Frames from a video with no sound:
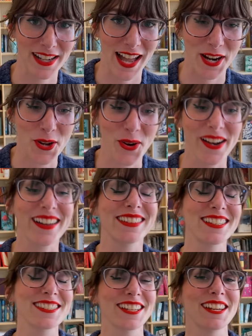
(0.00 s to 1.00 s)
category,
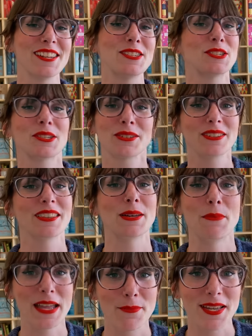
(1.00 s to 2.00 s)
let's get into the
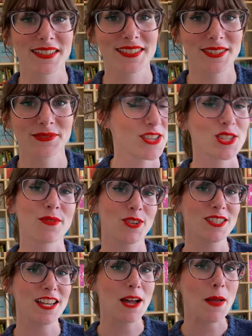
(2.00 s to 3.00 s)
maybes. So the
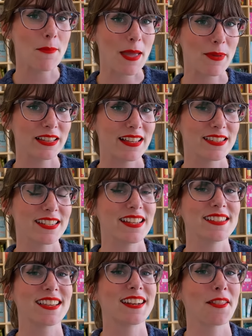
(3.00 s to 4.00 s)
first thing on my maybe list
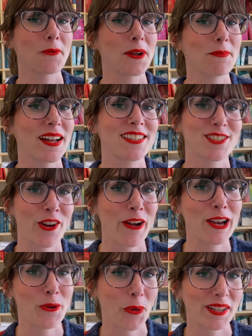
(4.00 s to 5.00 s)
is another one by Sari
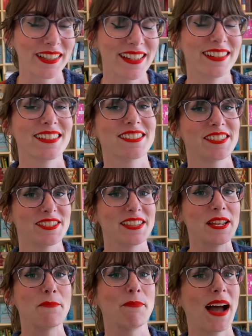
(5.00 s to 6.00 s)
Nordlund. This is
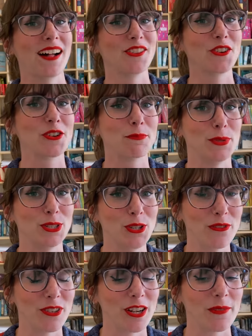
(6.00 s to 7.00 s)
the Ballard
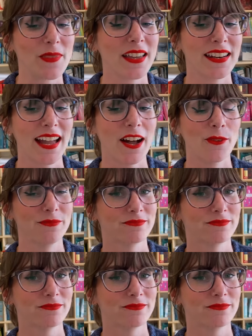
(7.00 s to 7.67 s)
pullover. Now,